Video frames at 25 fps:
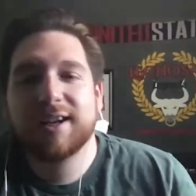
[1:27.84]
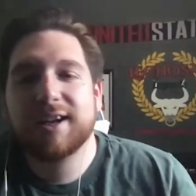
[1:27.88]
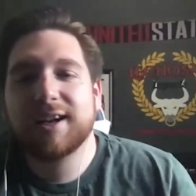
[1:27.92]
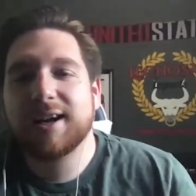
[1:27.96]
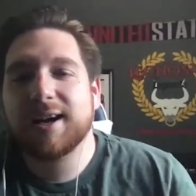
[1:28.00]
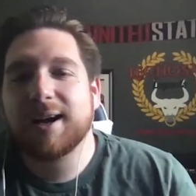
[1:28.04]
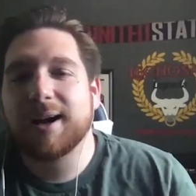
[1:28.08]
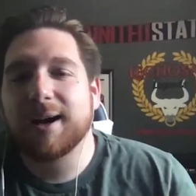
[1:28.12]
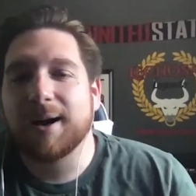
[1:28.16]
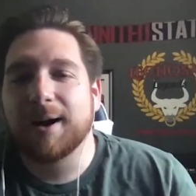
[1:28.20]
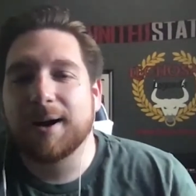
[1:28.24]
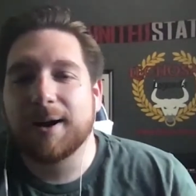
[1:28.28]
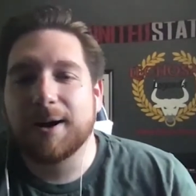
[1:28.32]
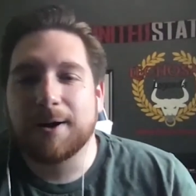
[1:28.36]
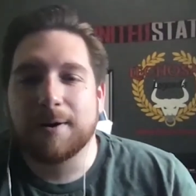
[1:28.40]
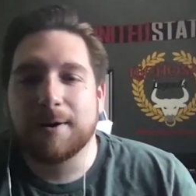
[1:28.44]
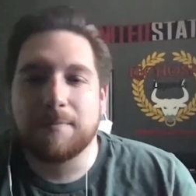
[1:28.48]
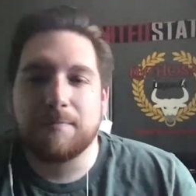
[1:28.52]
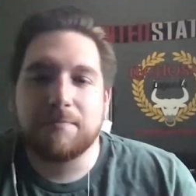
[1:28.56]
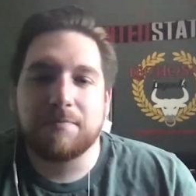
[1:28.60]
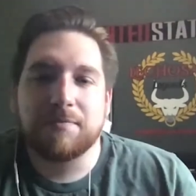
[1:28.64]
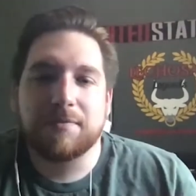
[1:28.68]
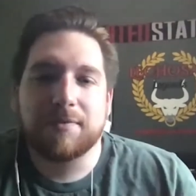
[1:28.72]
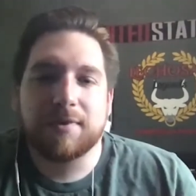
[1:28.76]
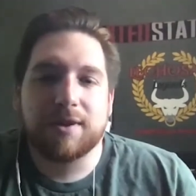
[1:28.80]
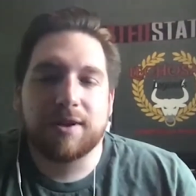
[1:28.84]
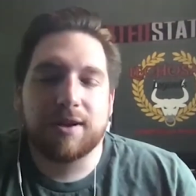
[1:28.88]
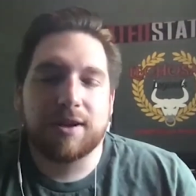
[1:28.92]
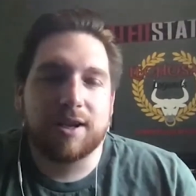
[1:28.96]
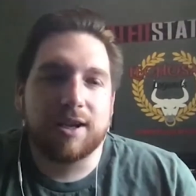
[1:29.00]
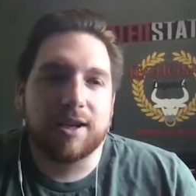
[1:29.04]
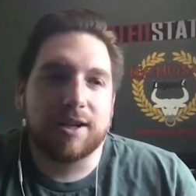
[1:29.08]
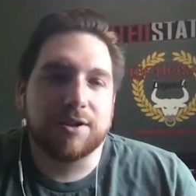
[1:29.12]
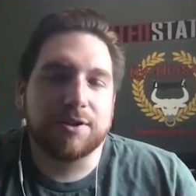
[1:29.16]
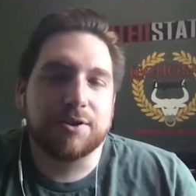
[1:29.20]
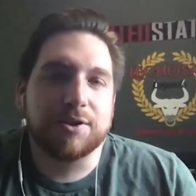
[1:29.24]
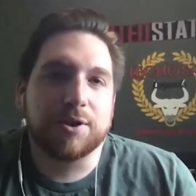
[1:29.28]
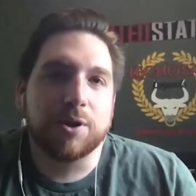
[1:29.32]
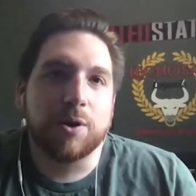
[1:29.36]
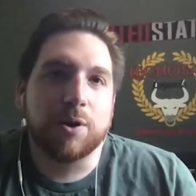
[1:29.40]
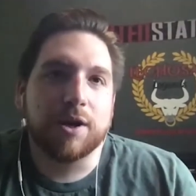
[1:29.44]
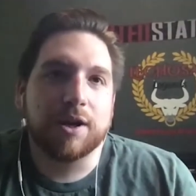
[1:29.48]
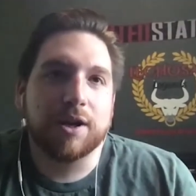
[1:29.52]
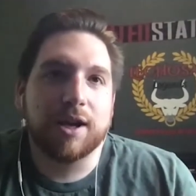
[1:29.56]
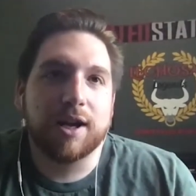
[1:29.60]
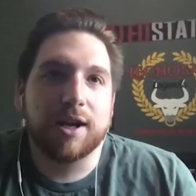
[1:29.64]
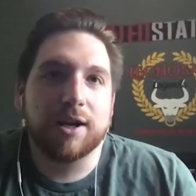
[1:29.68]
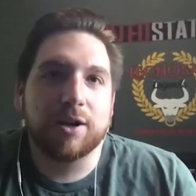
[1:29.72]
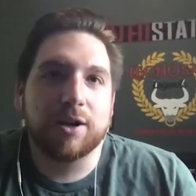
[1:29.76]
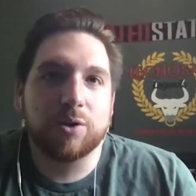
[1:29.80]
Um, and so I,
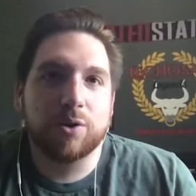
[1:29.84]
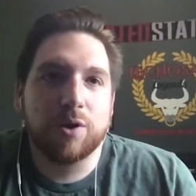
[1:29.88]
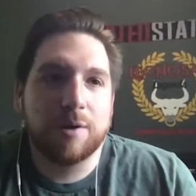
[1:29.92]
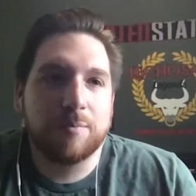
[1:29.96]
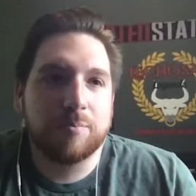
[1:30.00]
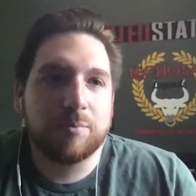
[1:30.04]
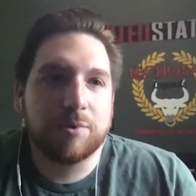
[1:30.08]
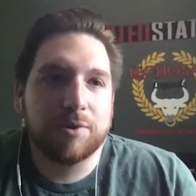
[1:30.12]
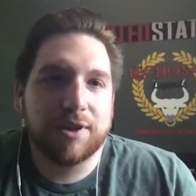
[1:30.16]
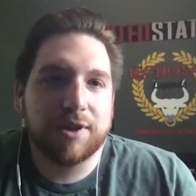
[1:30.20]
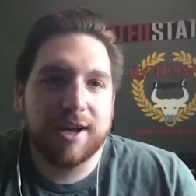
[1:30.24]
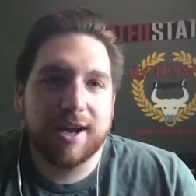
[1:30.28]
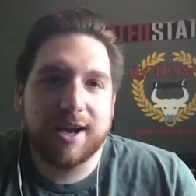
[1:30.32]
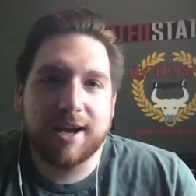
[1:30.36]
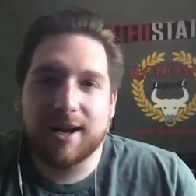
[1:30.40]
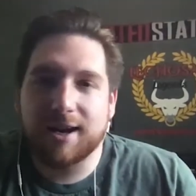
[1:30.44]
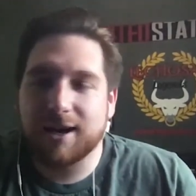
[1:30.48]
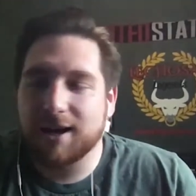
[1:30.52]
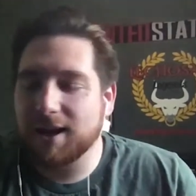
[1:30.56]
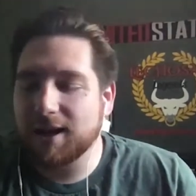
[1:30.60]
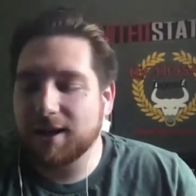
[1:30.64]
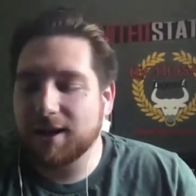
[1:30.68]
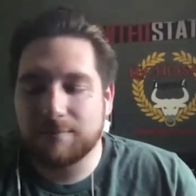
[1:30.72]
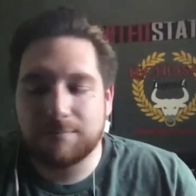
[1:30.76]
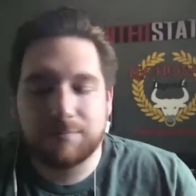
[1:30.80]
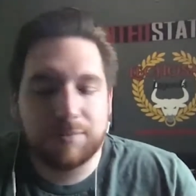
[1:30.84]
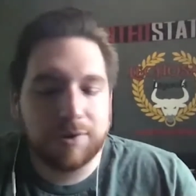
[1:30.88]
I grew up with that and I,